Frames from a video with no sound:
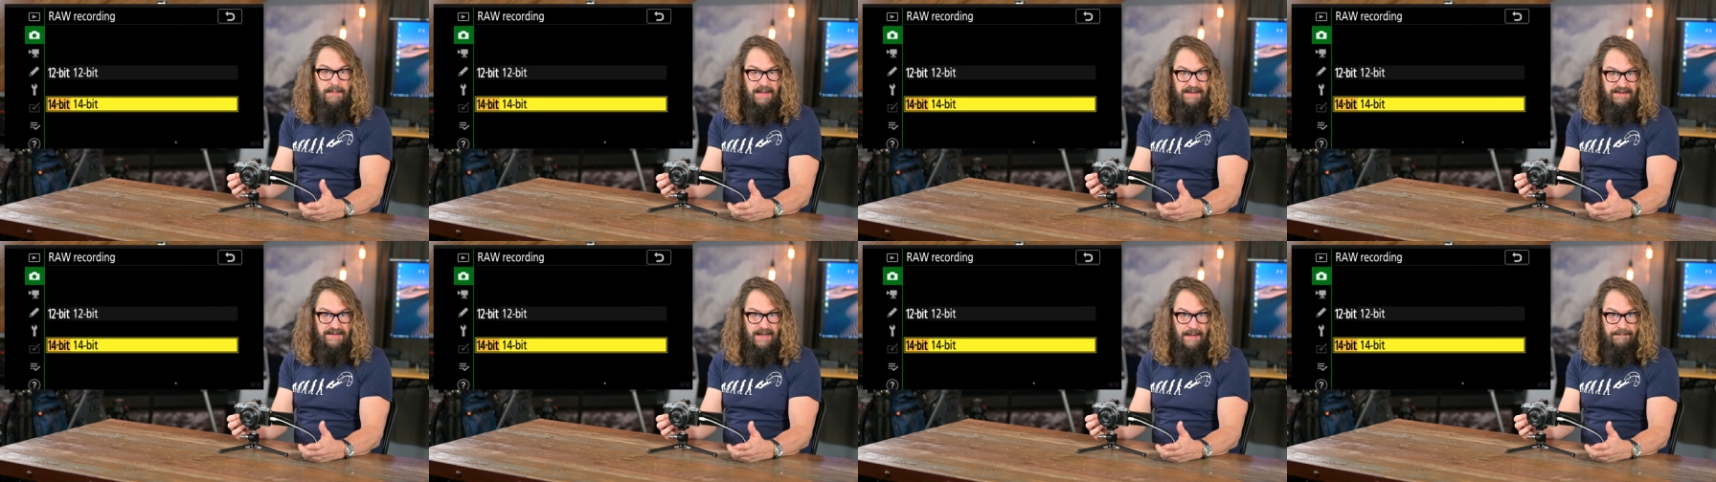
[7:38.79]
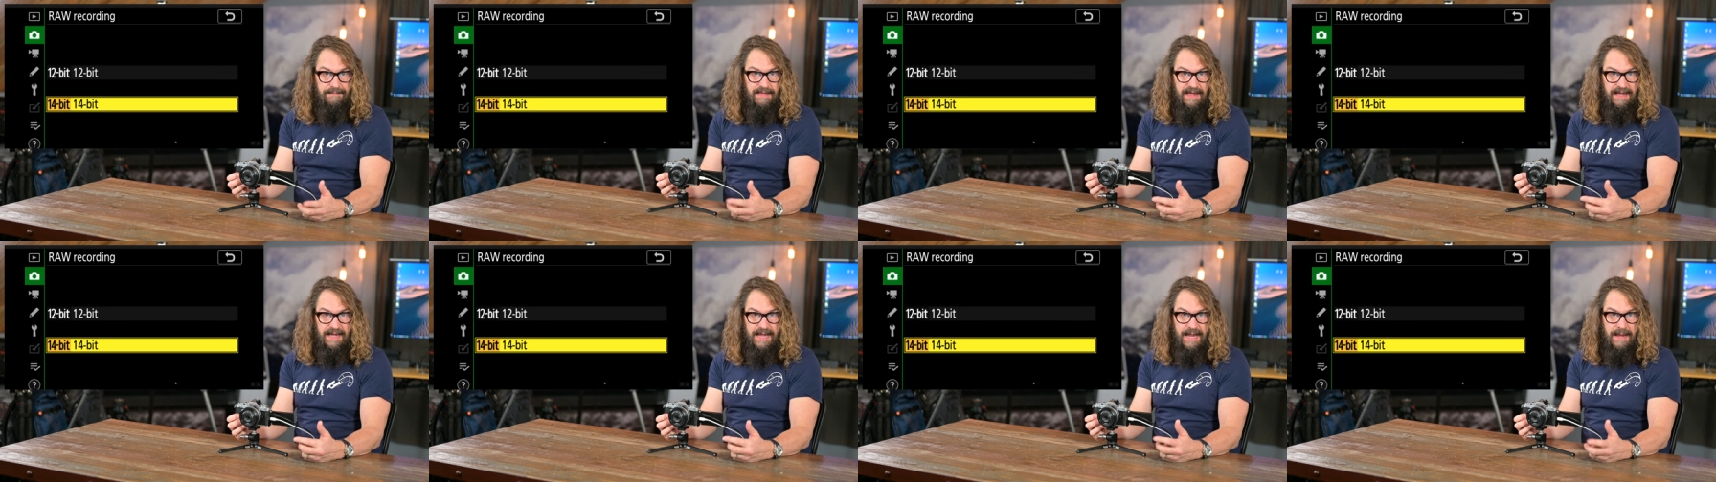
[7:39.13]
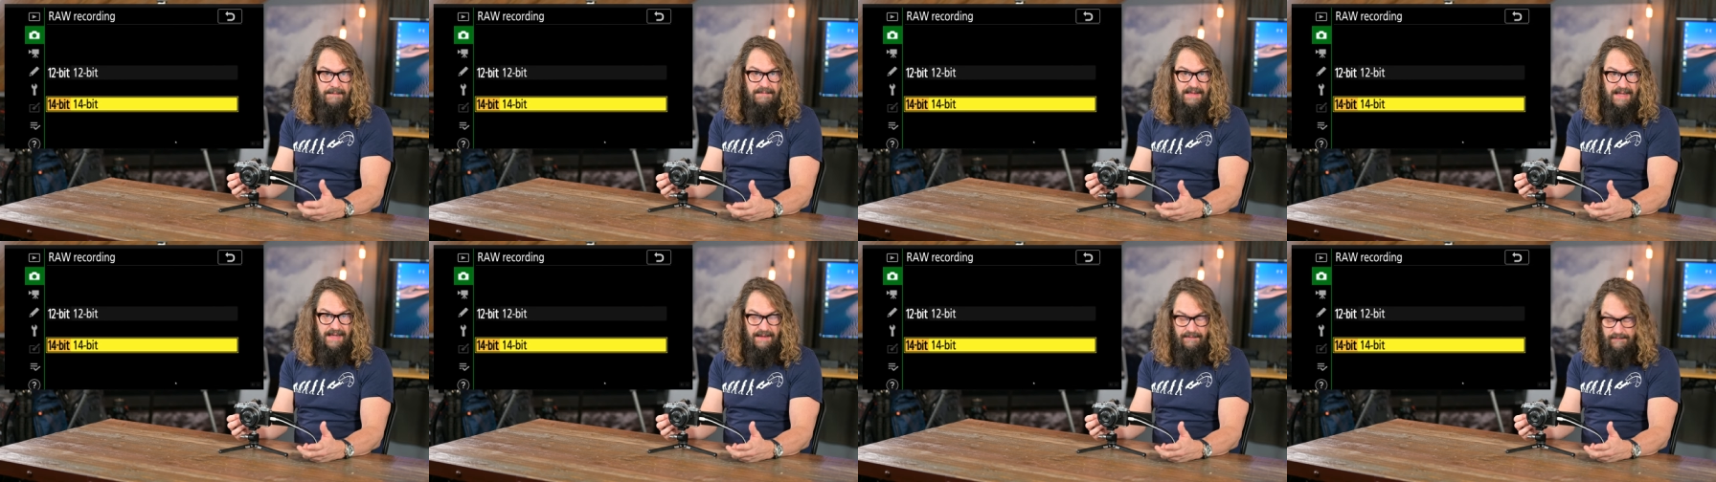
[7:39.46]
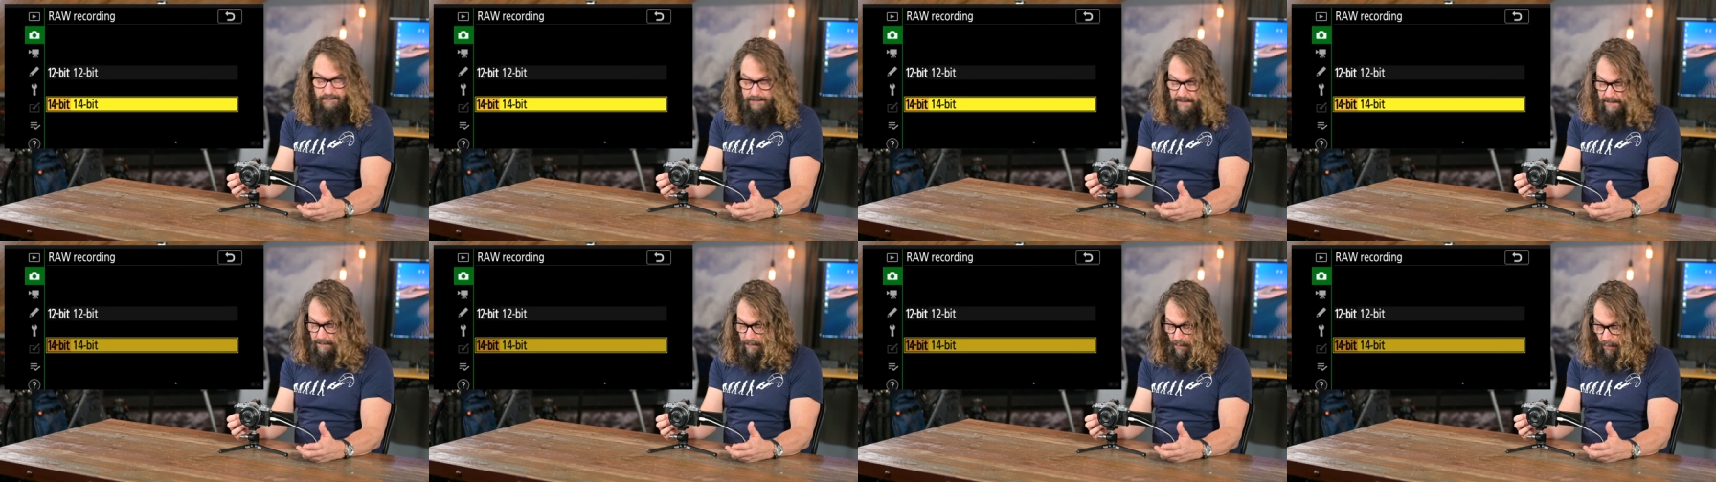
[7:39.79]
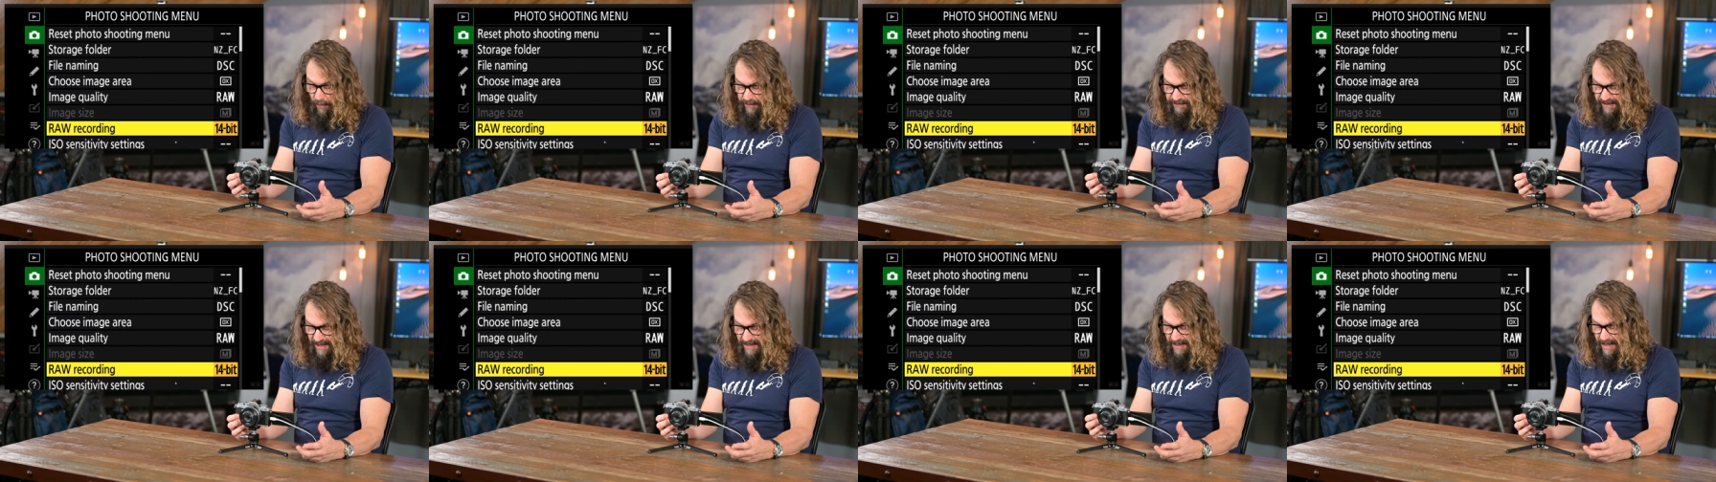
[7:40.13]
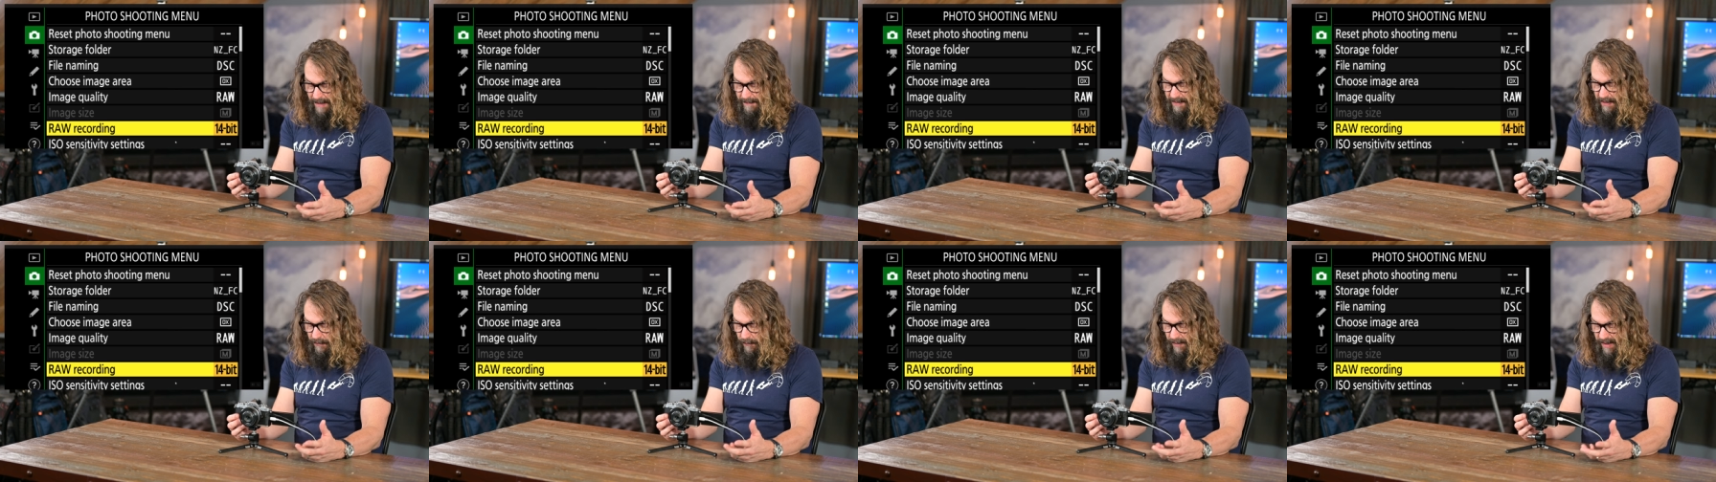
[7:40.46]
bit depth I can. That gives me more
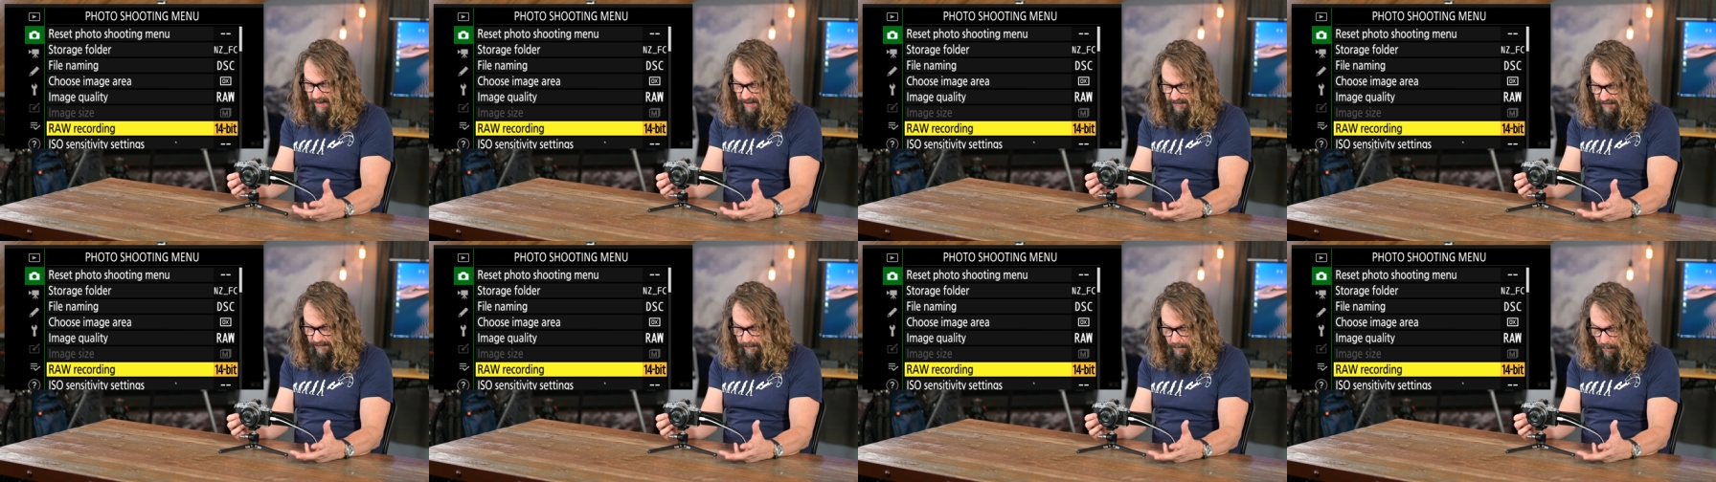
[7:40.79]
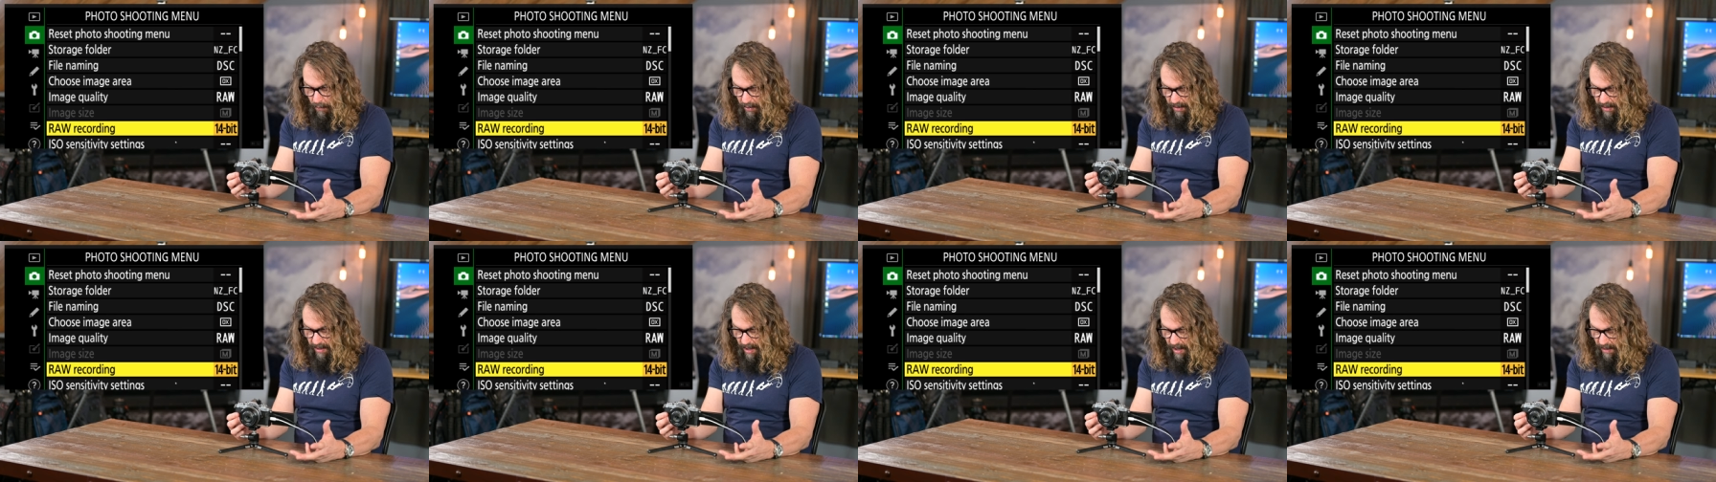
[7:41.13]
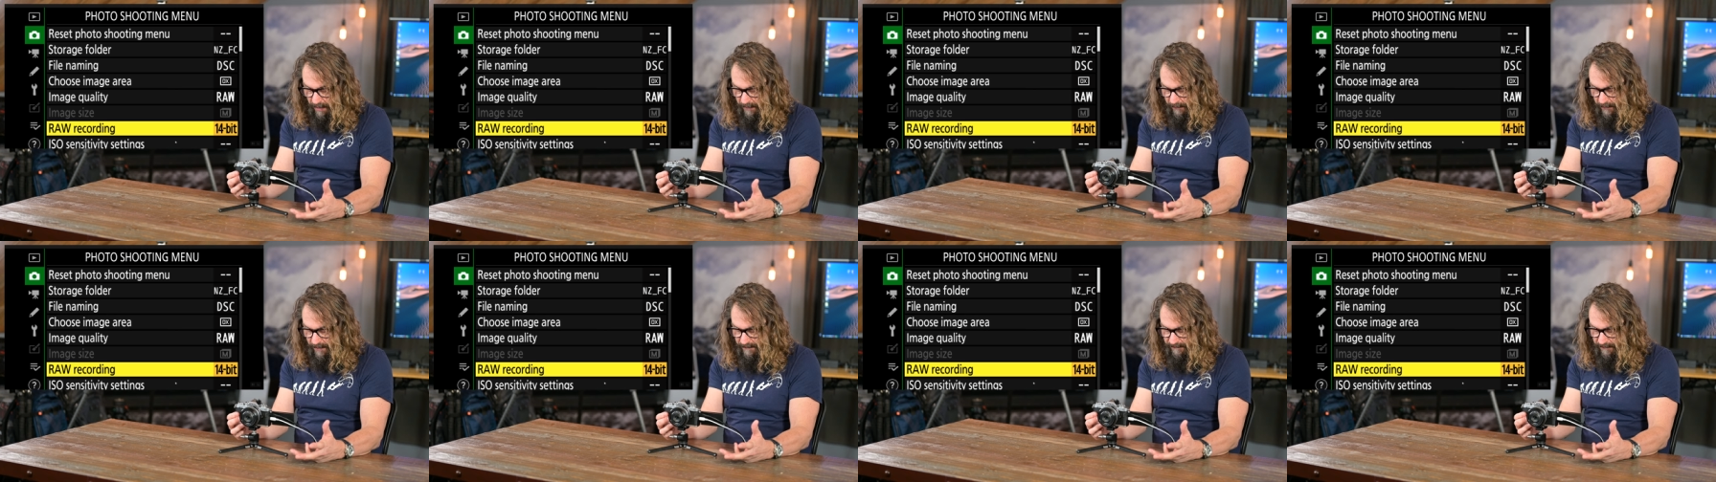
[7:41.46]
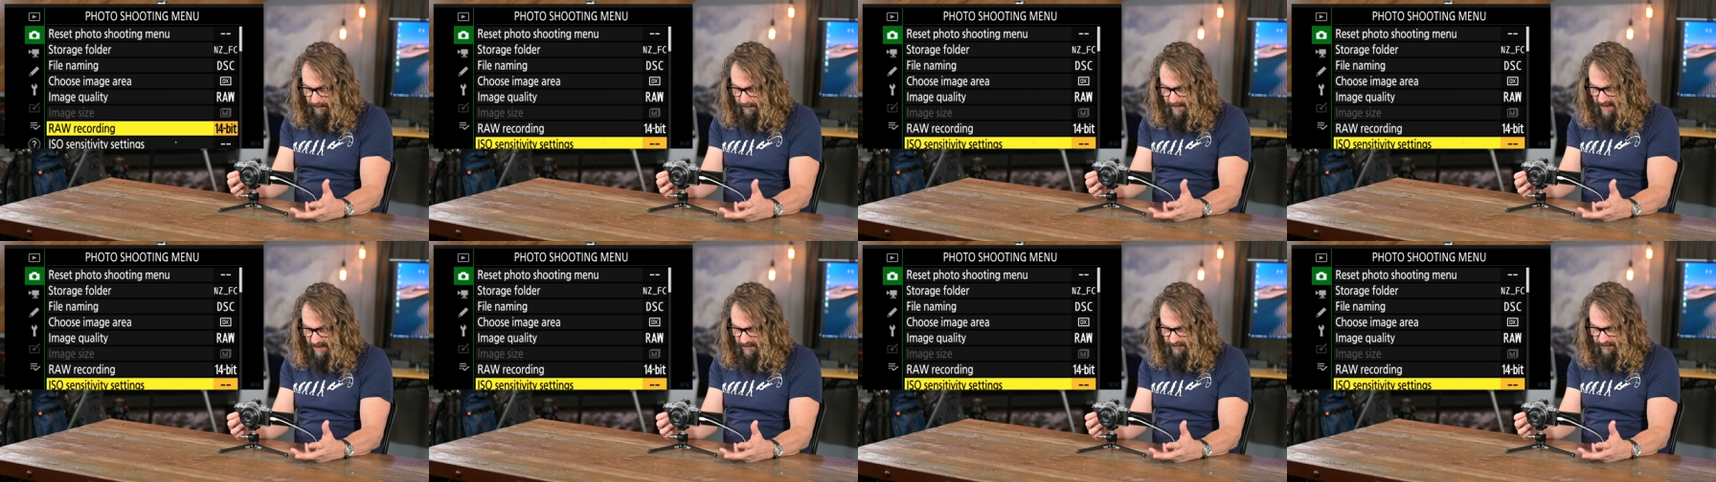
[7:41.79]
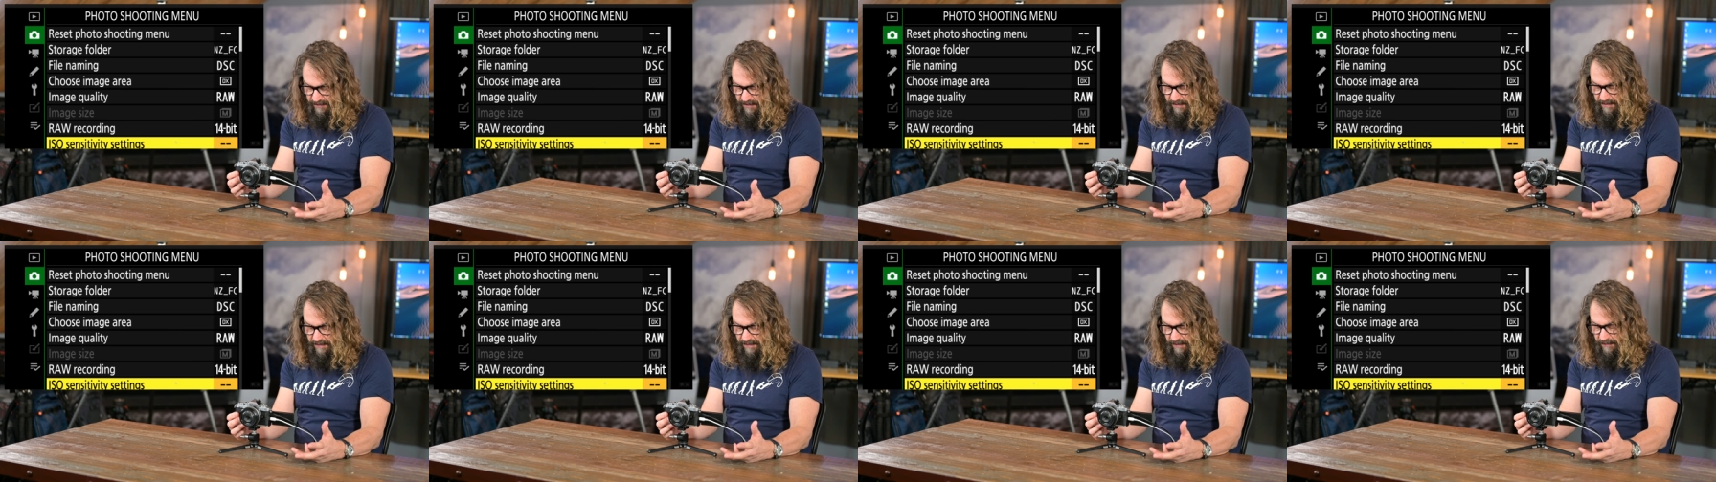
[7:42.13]
dynamic range and more color information.